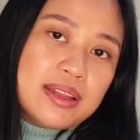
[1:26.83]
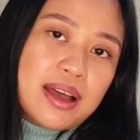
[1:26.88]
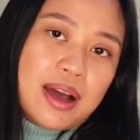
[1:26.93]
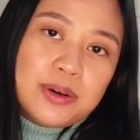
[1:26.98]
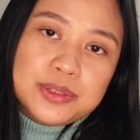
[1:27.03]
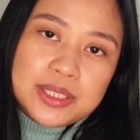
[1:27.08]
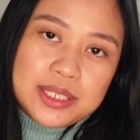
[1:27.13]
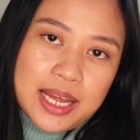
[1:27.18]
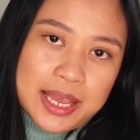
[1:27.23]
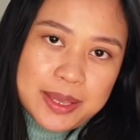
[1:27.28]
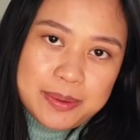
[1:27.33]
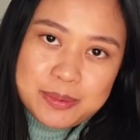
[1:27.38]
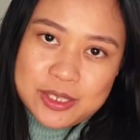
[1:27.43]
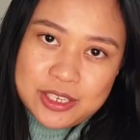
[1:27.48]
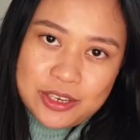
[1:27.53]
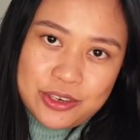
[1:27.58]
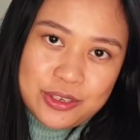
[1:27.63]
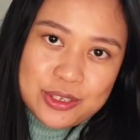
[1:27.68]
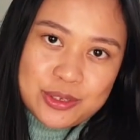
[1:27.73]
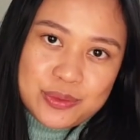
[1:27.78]
And now that I am
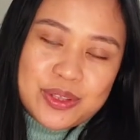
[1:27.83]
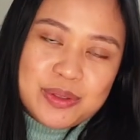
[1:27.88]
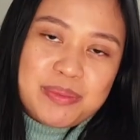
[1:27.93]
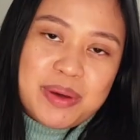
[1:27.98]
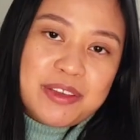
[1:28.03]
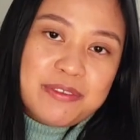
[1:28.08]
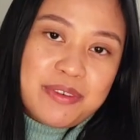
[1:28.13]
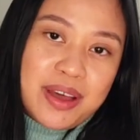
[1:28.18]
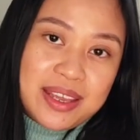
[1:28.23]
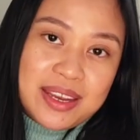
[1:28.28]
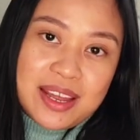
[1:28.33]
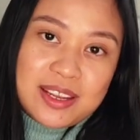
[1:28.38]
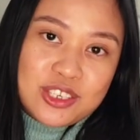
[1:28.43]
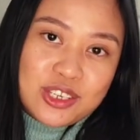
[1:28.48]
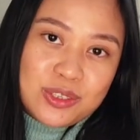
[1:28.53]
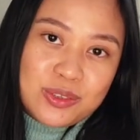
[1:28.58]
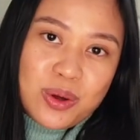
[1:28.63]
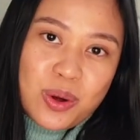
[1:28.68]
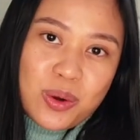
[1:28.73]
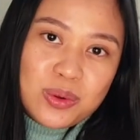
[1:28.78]
serious with my
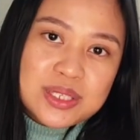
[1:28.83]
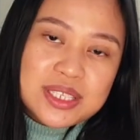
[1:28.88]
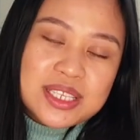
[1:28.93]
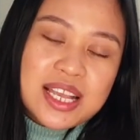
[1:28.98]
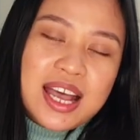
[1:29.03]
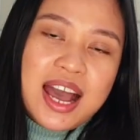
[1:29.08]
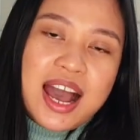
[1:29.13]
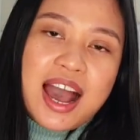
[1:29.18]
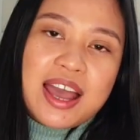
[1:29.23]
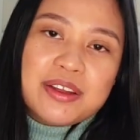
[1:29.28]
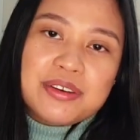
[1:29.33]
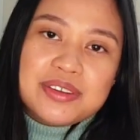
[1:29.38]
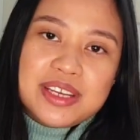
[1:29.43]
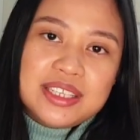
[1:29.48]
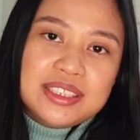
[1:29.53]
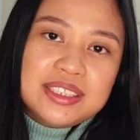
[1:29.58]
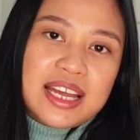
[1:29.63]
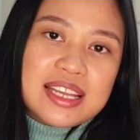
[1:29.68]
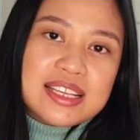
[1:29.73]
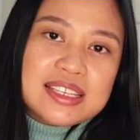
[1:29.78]
financial goals, I
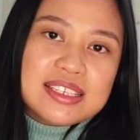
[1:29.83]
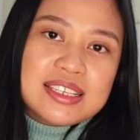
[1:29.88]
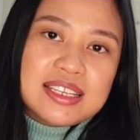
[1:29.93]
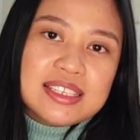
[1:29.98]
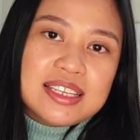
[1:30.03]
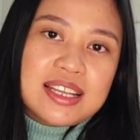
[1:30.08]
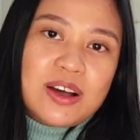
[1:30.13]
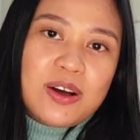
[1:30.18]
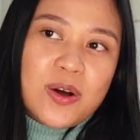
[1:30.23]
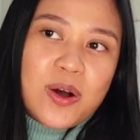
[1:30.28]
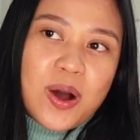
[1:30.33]
realized that